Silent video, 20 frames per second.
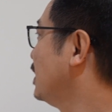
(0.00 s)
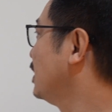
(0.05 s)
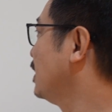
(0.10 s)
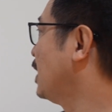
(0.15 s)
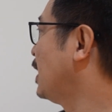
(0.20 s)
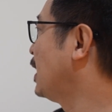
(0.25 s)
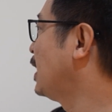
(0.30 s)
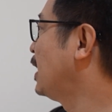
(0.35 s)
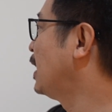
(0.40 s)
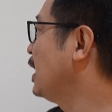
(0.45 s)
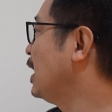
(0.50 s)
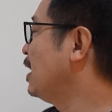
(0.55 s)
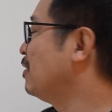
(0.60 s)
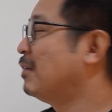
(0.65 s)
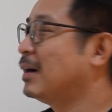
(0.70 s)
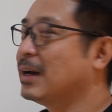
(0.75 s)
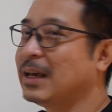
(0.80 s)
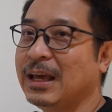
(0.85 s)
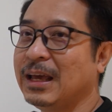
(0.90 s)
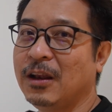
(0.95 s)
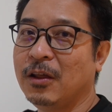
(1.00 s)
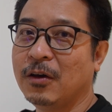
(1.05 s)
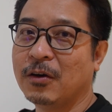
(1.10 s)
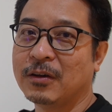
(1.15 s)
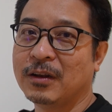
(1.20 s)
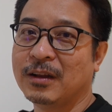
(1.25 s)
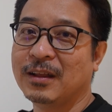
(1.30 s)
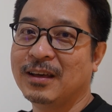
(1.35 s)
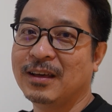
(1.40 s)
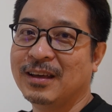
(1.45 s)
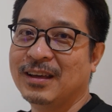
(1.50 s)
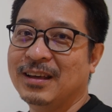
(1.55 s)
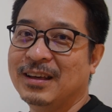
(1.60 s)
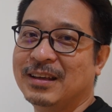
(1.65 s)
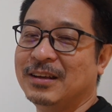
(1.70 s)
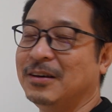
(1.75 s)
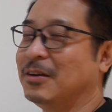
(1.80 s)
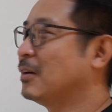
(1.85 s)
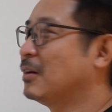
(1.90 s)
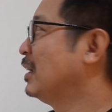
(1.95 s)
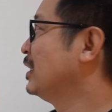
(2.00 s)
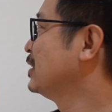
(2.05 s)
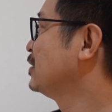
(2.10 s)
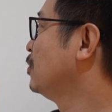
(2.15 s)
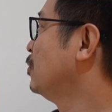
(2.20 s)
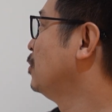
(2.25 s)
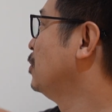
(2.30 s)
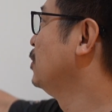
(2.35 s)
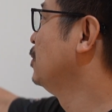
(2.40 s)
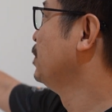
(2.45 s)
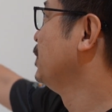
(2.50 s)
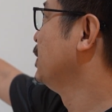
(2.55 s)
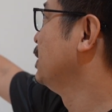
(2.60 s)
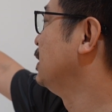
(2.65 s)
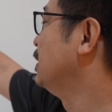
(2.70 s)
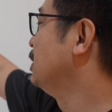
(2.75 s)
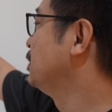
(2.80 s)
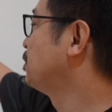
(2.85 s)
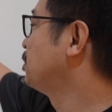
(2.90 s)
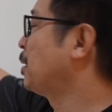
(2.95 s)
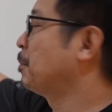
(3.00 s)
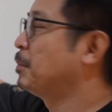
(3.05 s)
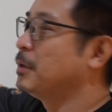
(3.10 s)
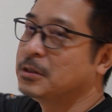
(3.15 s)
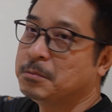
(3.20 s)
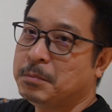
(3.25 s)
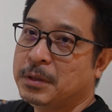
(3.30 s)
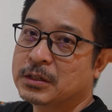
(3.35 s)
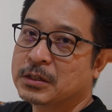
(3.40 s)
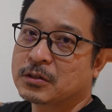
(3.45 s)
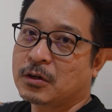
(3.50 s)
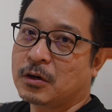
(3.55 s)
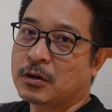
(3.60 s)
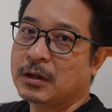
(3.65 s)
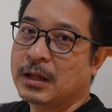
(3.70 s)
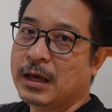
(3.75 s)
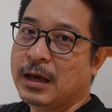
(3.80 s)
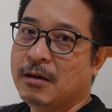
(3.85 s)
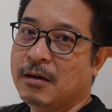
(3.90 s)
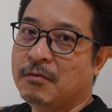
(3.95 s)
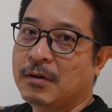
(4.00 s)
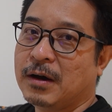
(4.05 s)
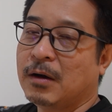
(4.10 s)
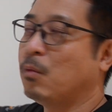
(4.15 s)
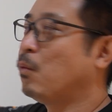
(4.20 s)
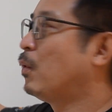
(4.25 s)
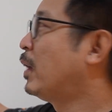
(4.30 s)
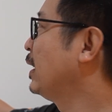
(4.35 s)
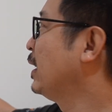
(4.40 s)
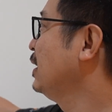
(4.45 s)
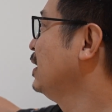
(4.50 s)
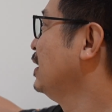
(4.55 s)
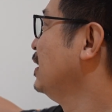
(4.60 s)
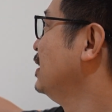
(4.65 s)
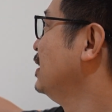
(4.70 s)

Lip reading: Evangelion. Okay, so this puppet is based on Eva 1.